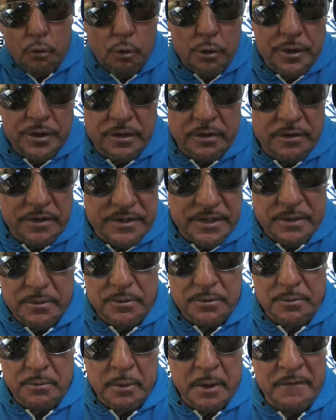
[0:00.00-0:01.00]
Rory stuff, because he
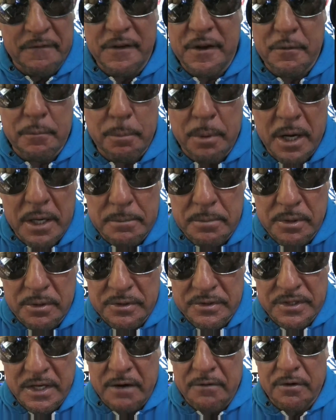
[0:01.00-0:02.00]
was one of my favorite
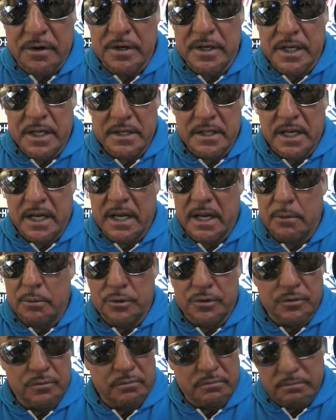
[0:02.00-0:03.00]
bodybuilders ever, and that guy
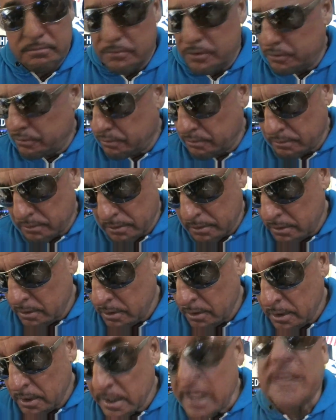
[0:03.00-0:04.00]
was...
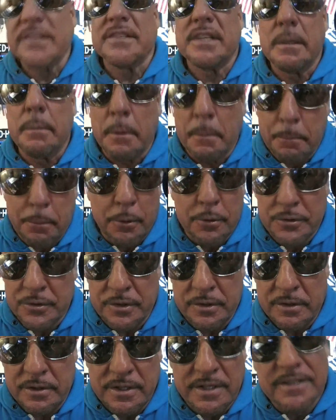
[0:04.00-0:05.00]
Yeah, see him in
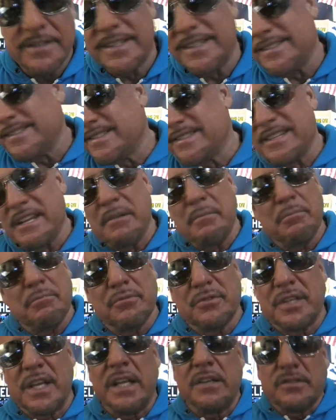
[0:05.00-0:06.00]
person. Seeing
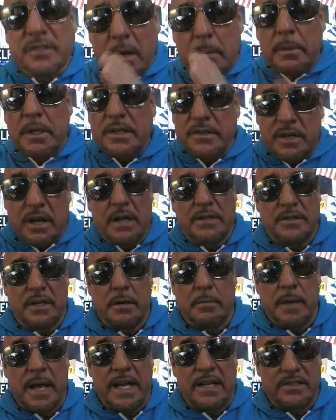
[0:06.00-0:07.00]
some of these guys in
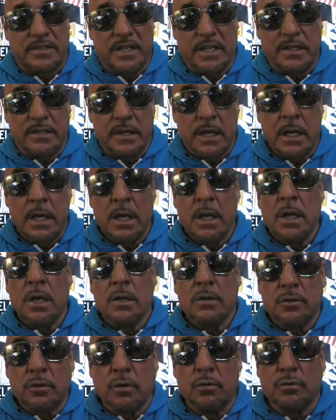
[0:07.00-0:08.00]
the magazines
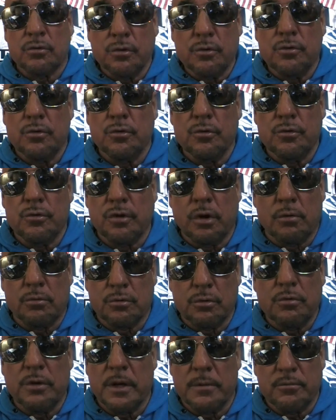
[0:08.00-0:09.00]
don't do
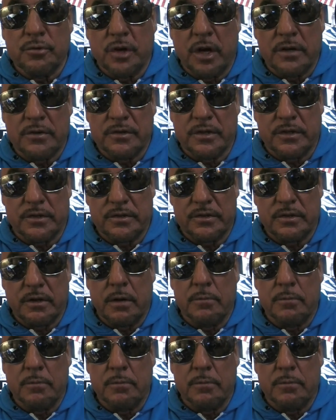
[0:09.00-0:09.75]
them justice.